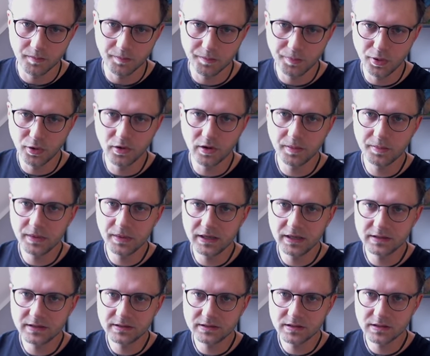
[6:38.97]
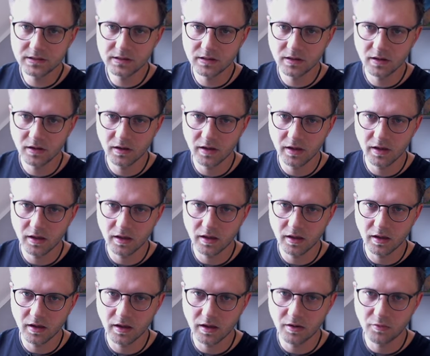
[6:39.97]
pyramid
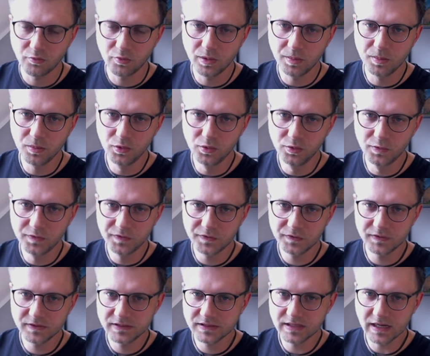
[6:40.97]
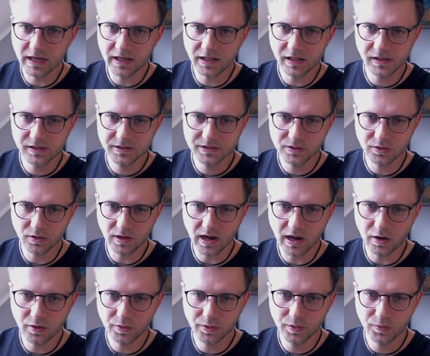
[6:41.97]
removed cells or
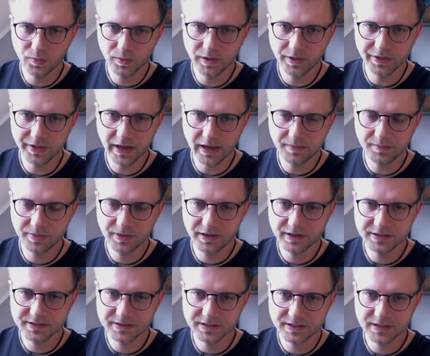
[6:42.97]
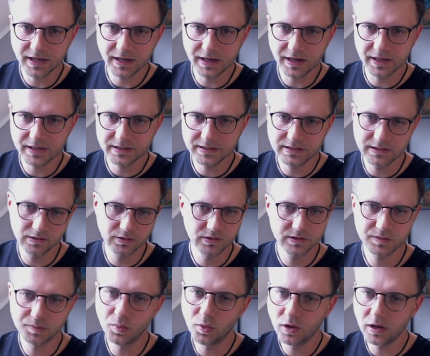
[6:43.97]
how you will name these guys
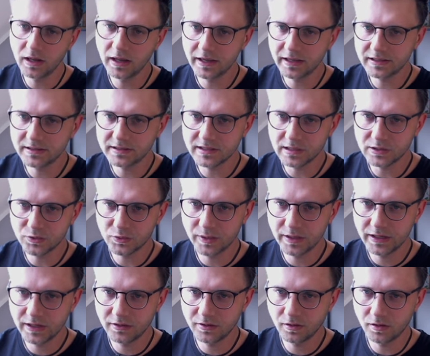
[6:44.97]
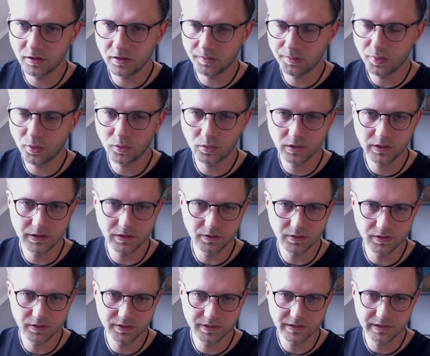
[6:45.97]
looks more like a tetrahedral or
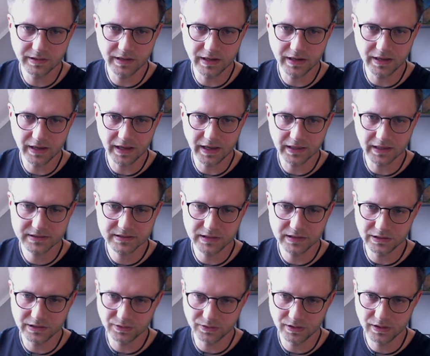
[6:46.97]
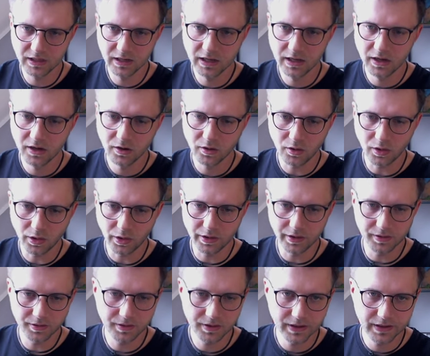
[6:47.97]
polygon than a hexahedral
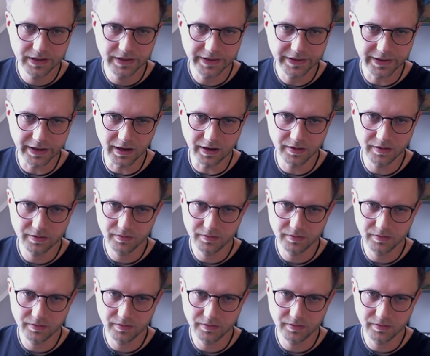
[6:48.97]
or yeah